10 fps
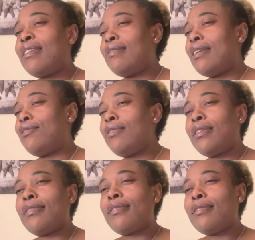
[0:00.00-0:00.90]
They
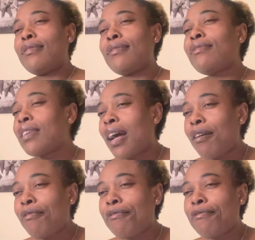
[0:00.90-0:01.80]
shouldn't use
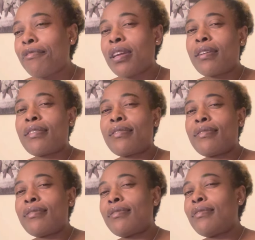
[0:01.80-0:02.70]
tough
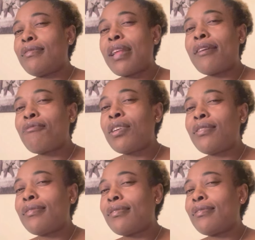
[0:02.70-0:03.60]
uh, language,
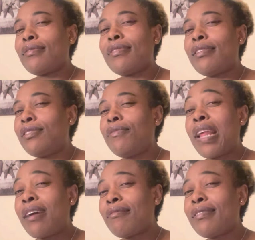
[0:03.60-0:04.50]
native
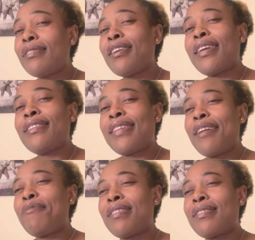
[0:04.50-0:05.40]
language. They can
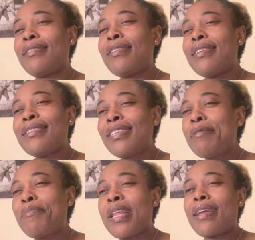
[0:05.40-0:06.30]
start with
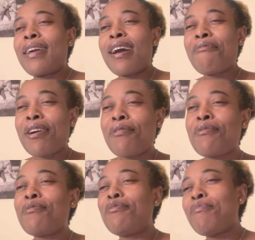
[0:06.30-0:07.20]
simple, like how are you,
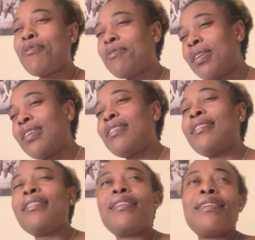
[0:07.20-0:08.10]
good
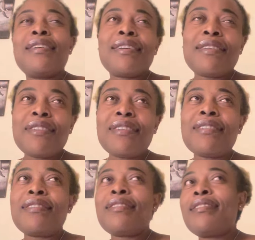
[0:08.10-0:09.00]
morning, you
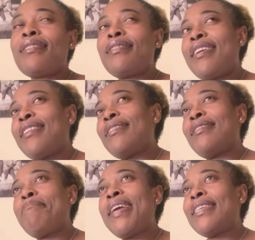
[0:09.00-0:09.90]
know, so those things,
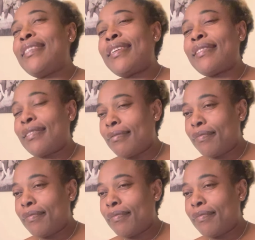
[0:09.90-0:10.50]
basics.